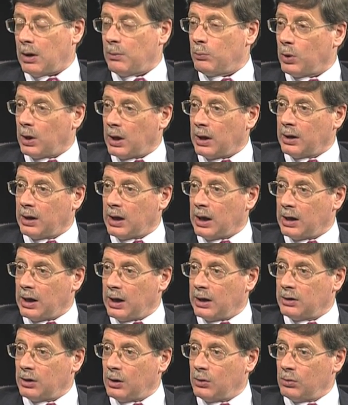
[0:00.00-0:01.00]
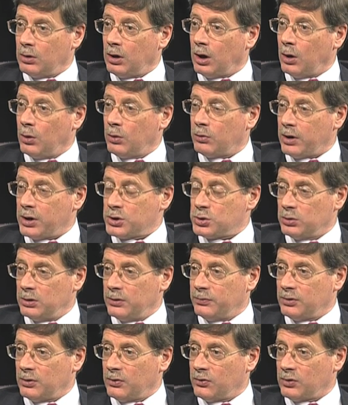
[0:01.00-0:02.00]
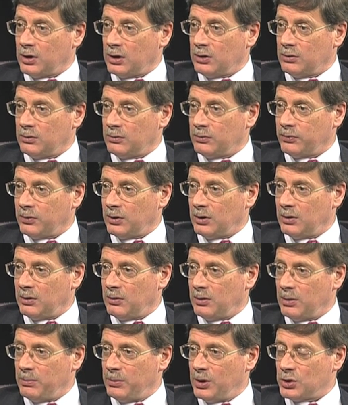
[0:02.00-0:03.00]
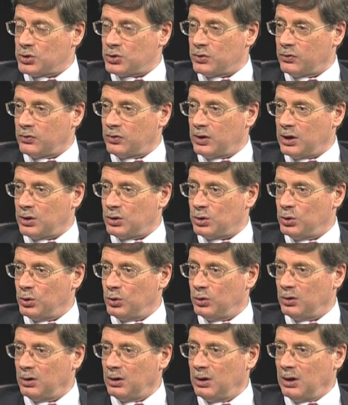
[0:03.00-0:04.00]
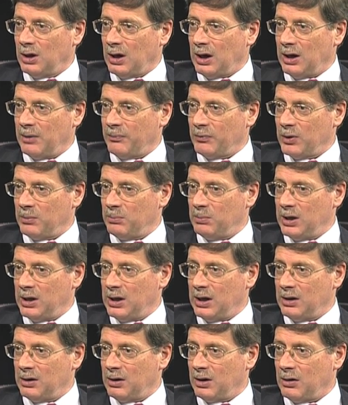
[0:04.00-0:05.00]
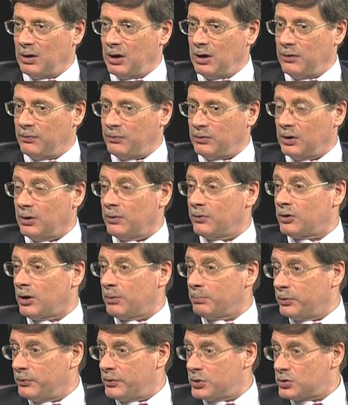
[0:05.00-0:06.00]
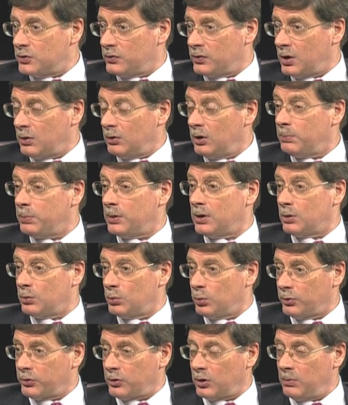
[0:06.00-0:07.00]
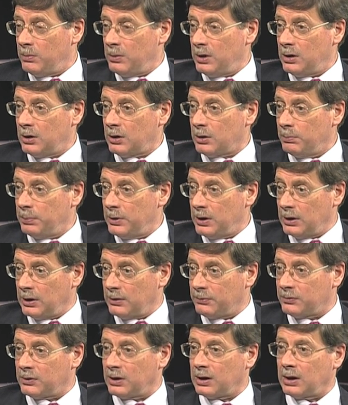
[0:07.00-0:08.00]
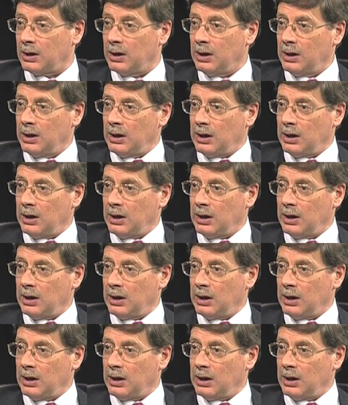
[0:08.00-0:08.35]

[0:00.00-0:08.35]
Well, again, I don't know. Gradual lifting of the state of emergency could mean lifting of some provisions only, but it could also mean a complete lifting.